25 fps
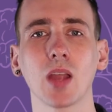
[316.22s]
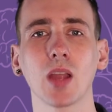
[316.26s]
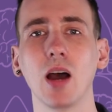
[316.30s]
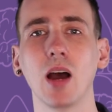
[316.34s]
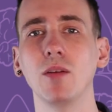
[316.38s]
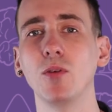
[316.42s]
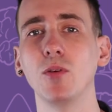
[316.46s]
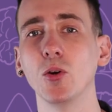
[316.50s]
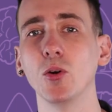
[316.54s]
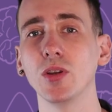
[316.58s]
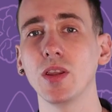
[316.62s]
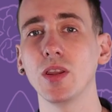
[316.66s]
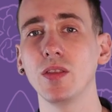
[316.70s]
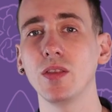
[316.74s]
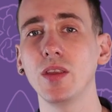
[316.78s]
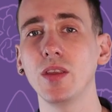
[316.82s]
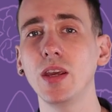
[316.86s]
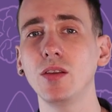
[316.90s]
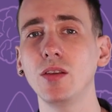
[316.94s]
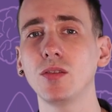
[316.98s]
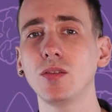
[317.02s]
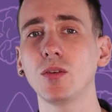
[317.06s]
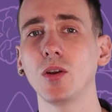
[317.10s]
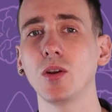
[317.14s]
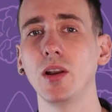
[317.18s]
Avoiding
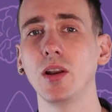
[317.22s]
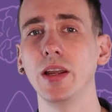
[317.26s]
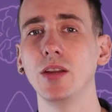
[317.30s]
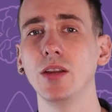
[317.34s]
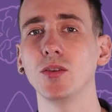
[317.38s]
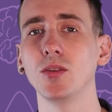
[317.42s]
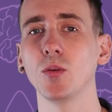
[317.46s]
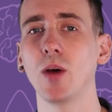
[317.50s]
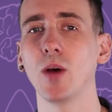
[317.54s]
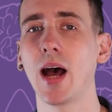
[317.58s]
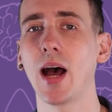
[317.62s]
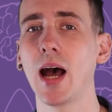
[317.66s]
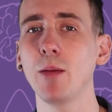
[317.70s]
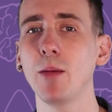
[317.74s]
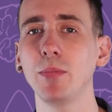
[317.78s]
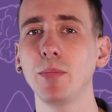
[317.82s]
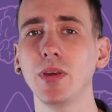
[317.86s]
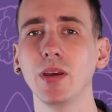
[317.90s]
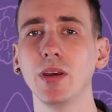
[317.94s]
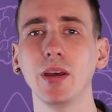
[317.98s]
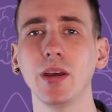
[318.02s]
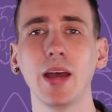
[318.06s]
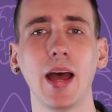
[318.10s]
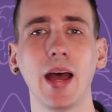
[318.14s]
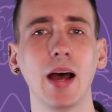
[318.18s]
this could lead to a
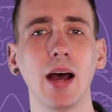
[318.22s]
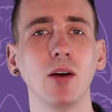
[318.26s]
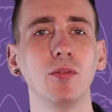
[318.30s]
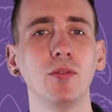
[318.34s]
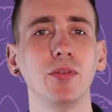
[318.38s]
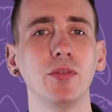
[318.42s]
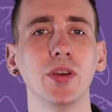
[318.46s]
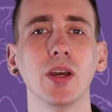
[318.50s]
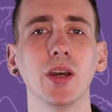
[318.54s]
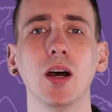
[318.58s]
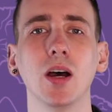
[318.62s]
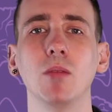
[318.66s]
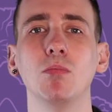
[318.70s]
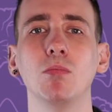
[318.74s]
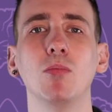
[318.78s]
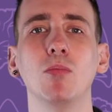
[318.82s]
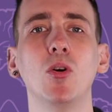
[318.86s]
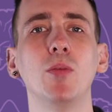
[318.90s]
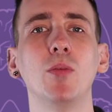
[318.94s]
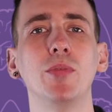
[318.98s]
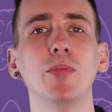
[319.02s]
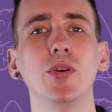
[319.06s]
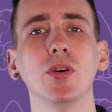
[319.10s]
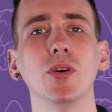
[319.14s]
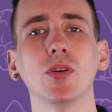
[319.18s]
happier, healthier, and
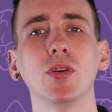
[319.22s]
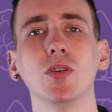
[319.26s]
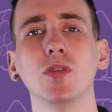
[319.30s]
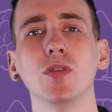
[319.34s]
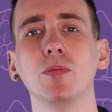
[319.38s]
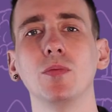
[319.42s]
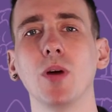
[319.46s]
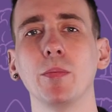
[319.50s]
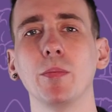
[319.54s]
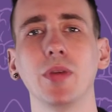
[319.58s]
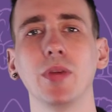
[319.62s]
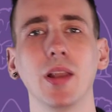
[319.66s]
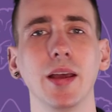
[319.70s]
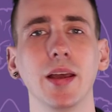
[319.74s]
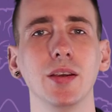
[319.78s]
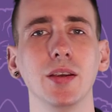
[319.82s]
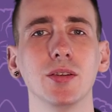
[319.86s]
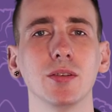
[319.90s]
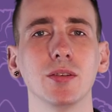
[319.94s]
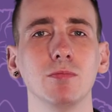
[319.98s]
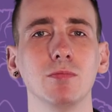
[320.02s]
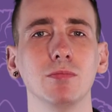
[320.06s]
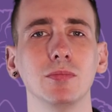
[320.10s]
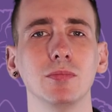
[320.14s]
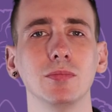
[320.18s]
more productive
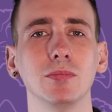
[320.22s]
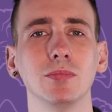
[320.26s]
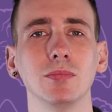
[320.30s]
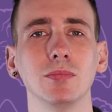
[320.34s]
population.